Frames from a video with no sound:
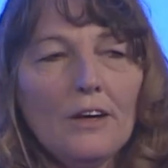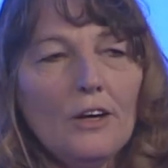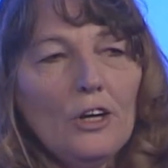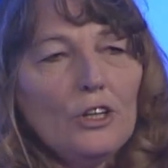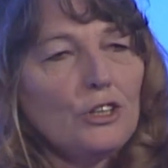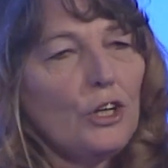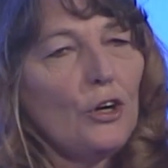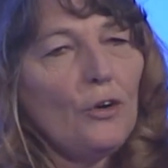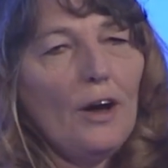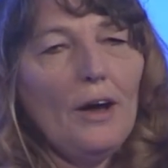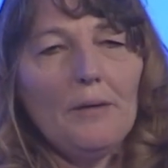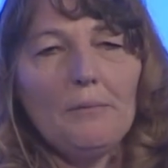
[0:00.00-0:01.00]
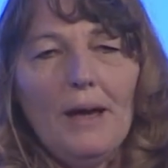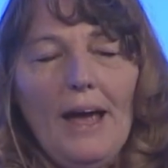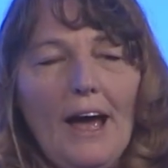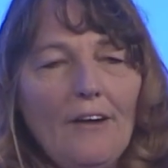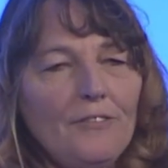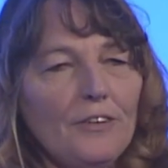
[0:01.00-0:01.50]
So on
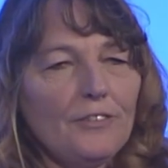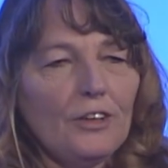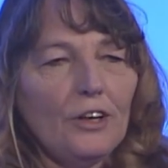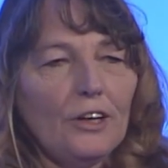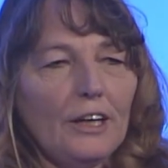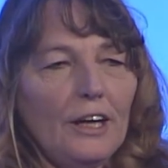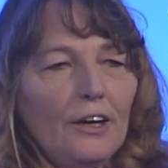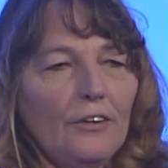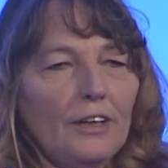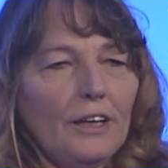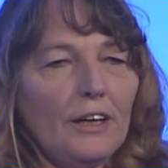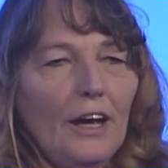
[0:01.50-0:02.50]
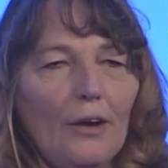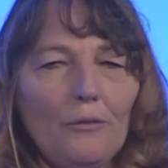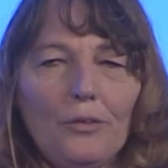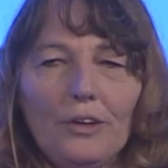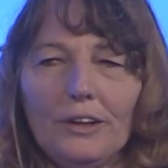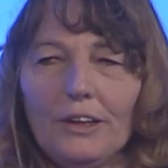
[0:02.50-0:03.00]
behalf of Clark County, I
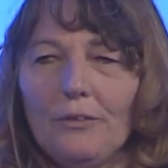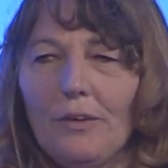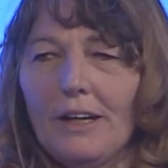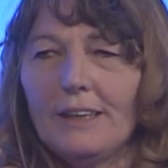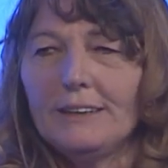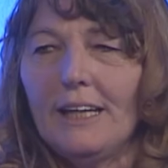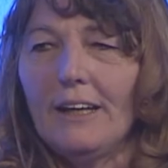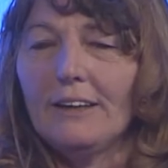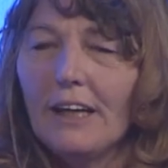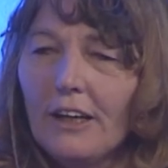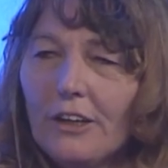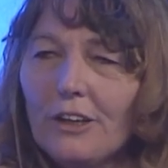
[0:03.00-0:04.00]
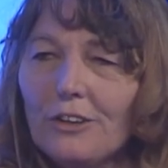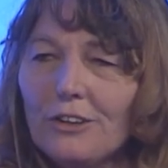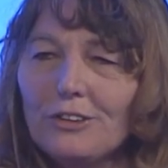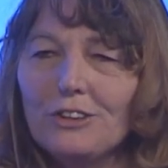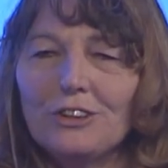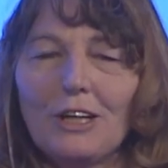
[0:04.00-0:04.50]
really want to say thank you
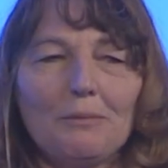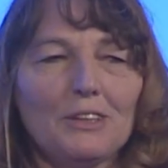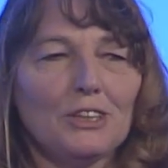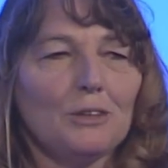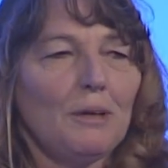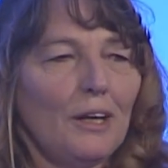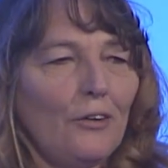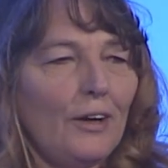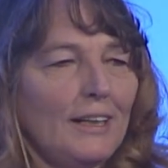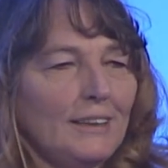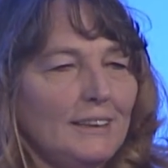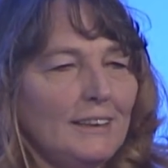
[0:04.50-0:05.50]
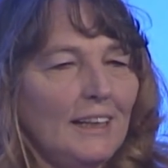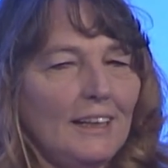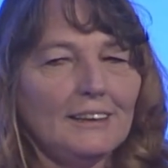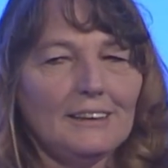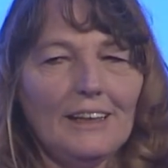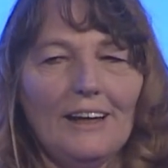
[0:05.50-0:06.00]
to coming to my great
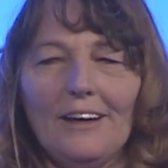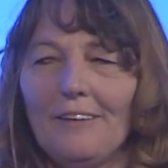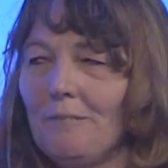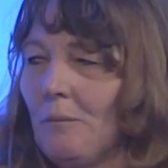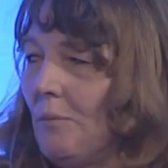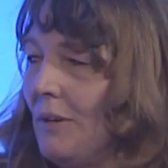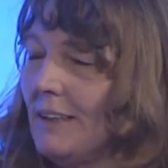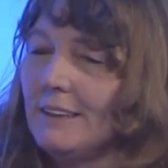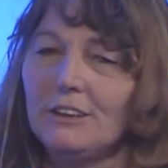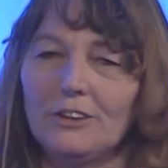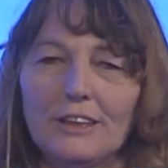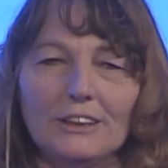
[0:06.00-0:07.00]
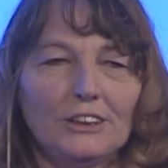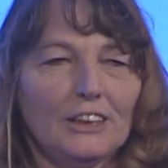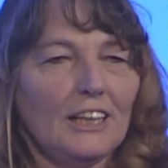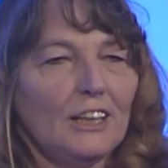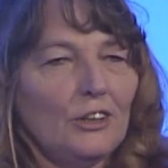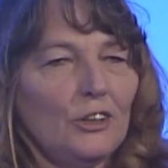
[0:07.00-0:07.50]
state. Plus, you guys should
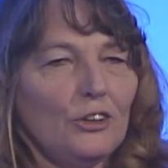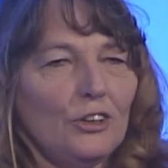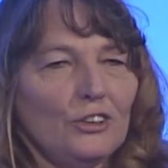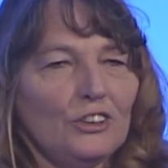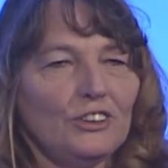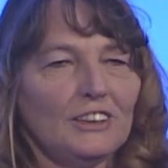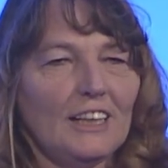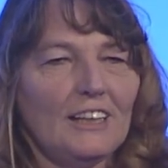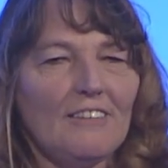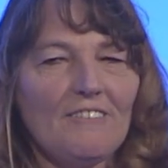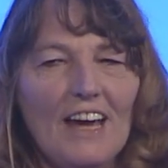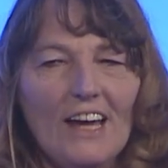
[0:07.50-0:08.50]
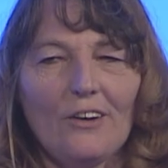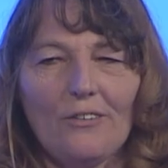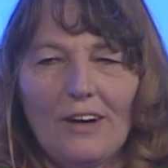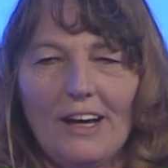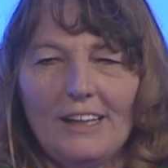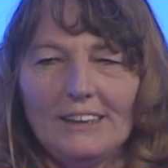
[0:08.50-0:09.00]
get kudos. You said Nevada
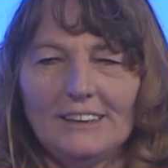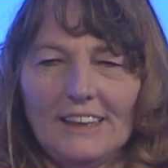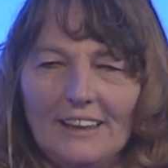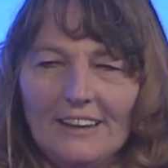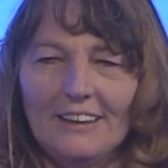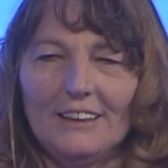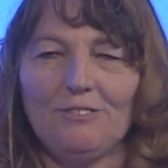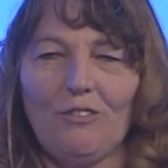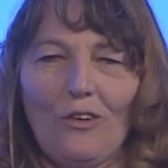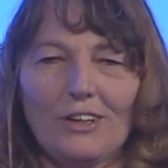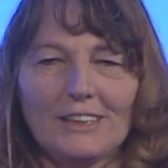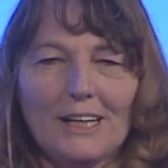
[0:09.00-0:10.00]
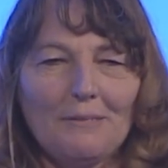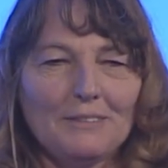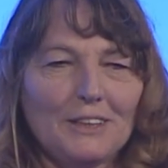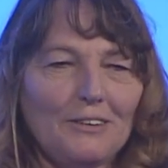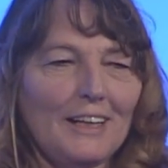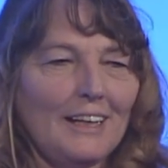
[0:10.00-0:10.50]
right at least 4 times
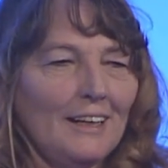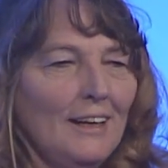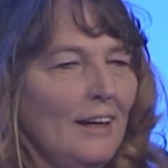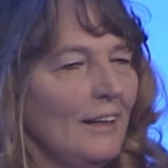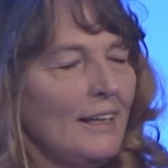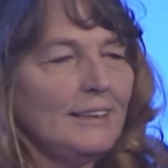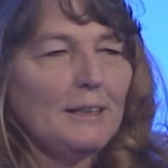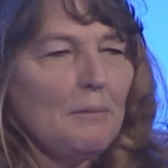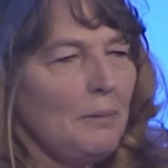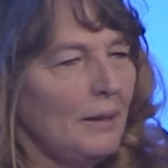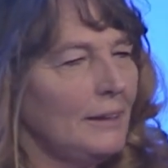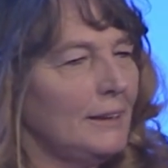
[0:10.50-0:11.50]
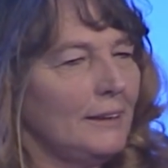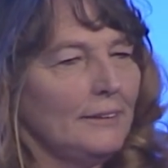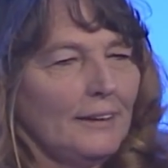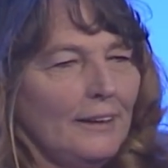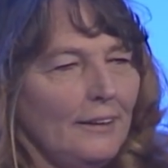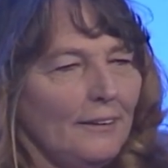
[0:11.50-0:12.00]
already. This is a big deal
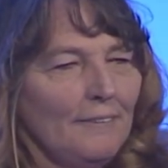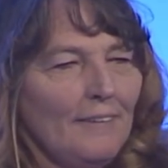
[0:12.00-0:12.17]
here.